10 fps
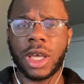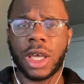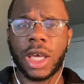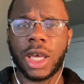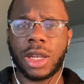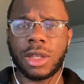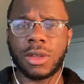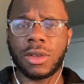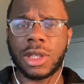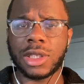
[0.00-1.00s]
and
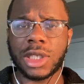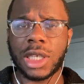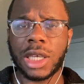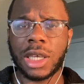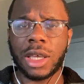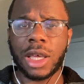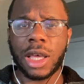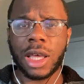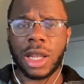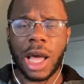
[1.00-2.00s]
you can see
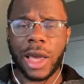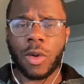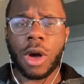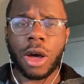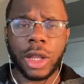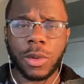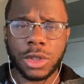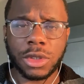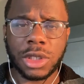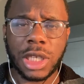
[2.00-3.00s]
high quality what
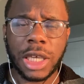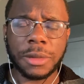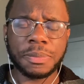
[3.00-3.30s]
you're seeing.